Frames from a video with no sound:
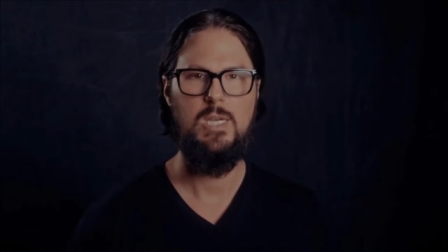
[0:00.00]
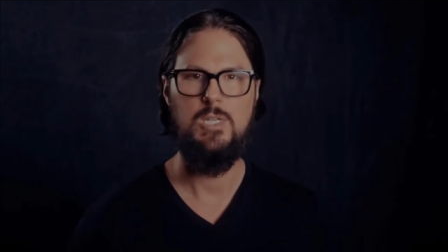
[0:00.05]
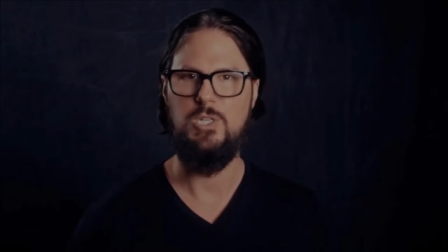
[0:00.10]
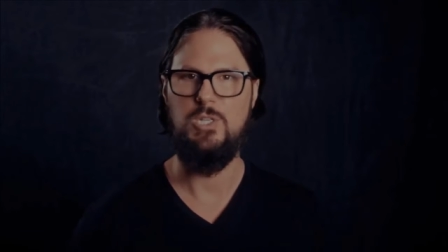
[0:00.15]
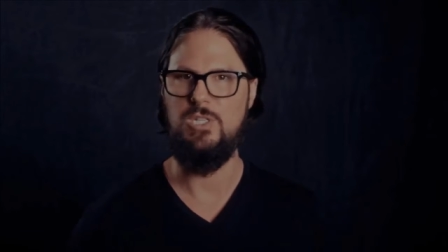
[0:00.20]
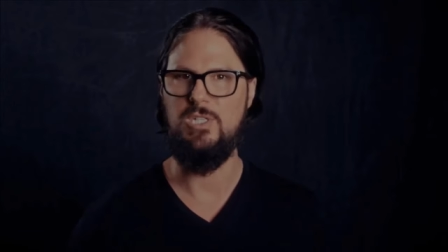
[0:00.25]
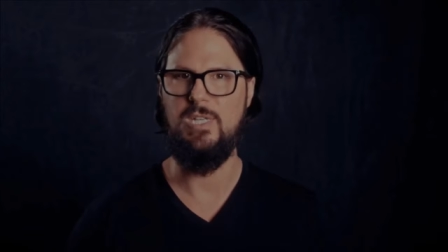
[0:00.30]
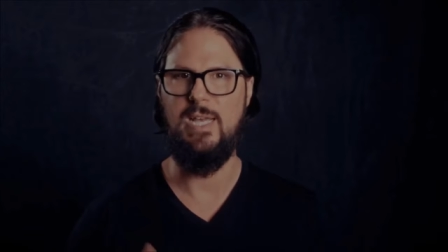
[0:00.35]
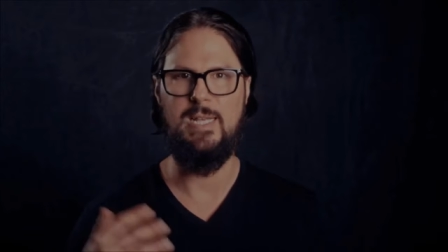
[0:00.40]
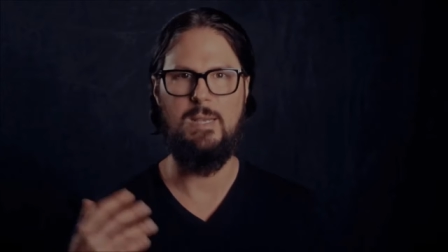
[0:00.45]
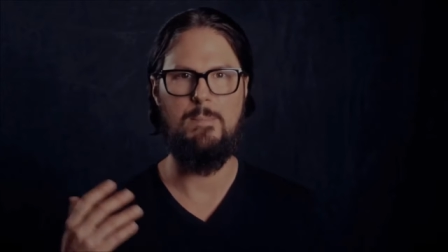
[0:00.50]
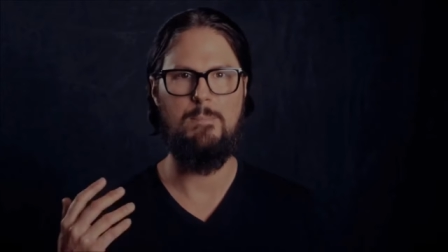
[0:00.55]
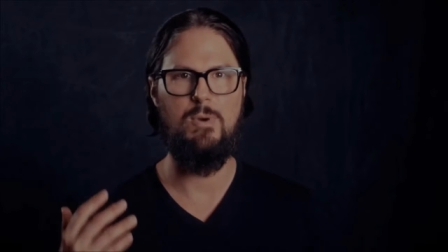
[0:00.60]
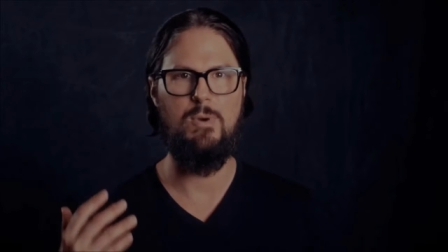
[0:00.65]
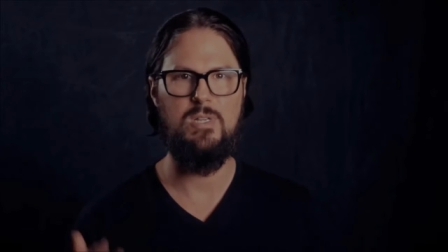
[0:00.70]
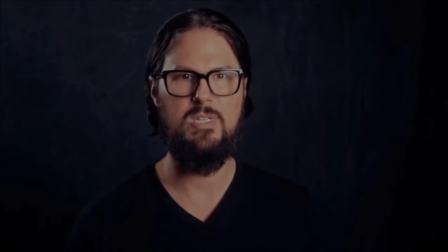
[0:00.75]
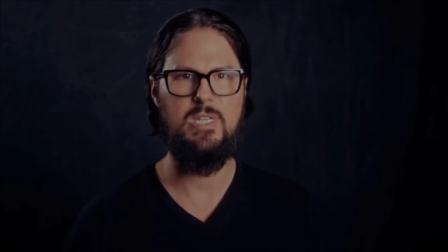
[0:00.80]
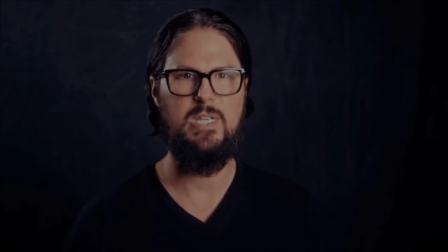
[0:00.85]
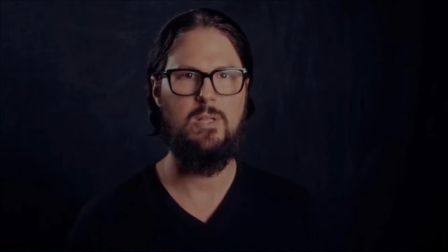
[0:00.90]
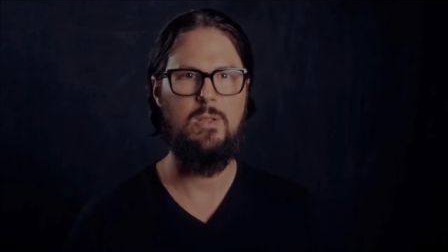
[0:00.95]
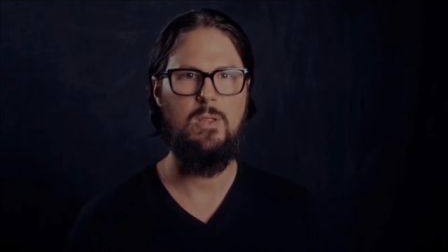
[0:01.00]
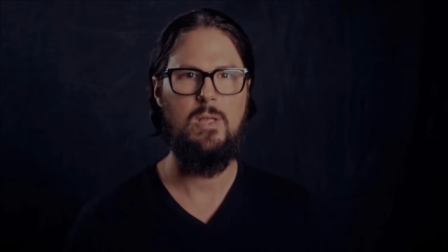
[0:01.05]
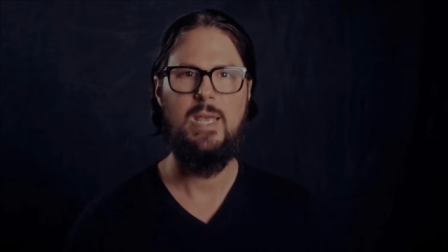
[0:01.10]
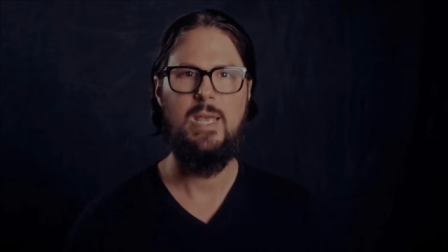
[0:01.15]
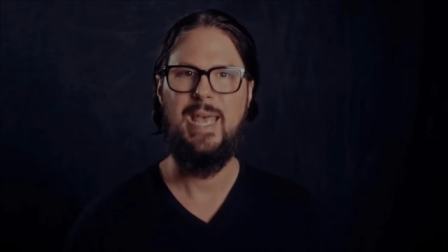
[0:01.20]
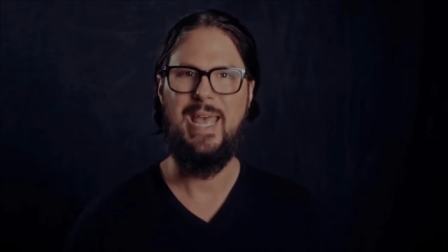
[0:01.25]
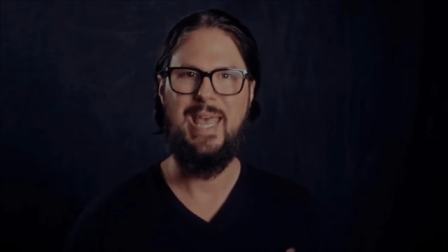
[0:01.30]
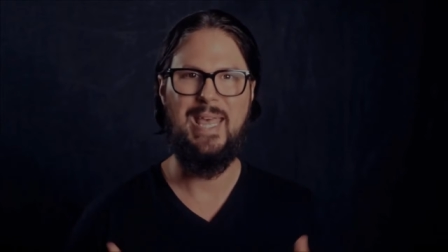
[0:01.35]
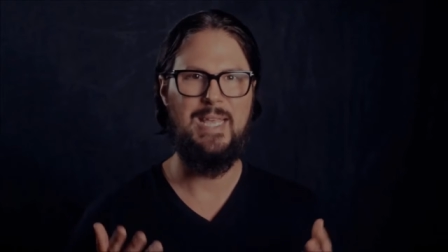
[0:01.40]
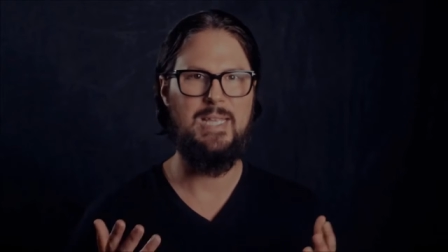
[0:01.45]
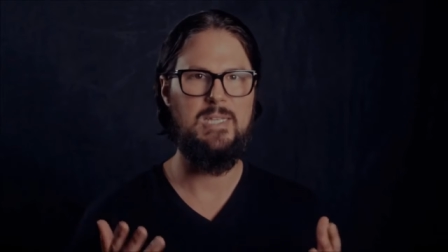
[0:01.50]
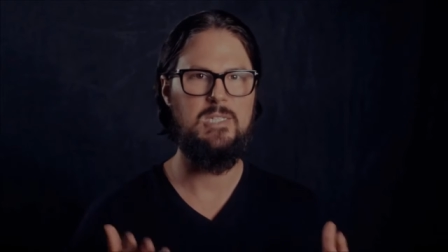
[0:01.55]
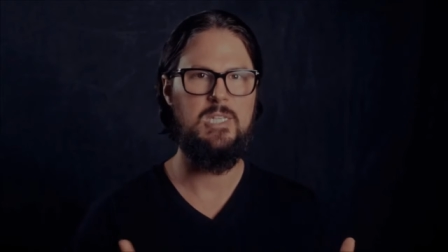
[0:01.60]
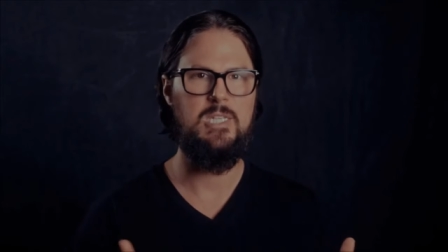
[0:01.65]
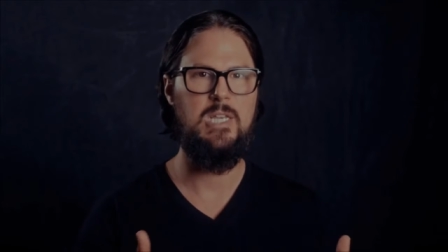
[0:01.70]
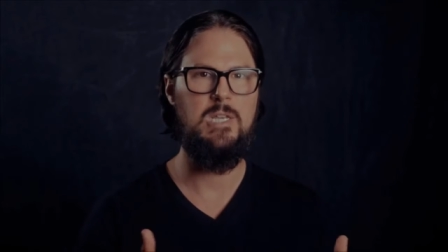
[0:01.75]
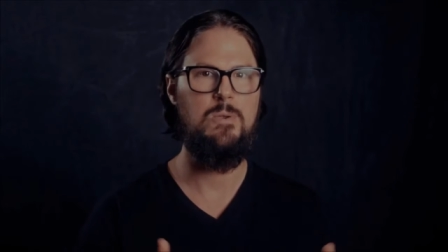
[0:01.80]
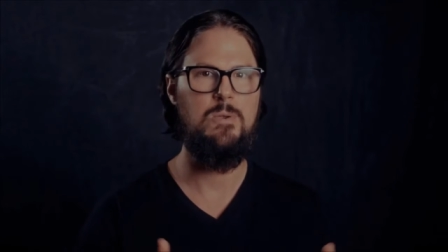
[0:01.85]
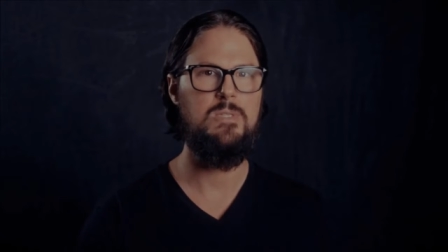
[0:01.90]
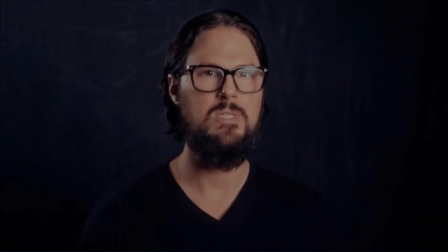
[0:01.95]
She signed a book deal and
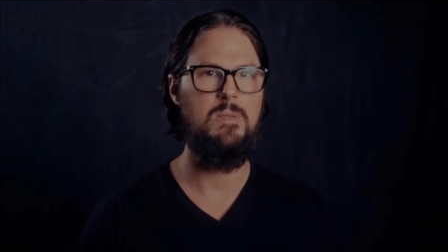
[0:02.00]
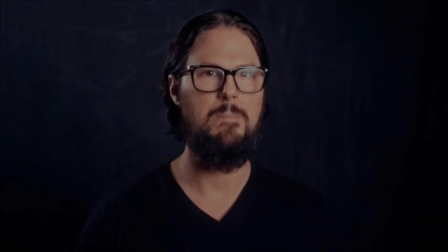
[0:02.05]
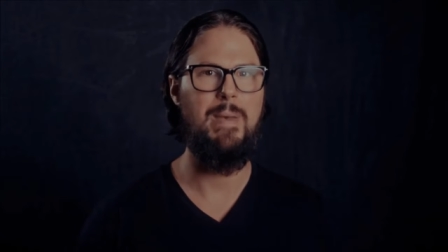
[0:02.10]
continues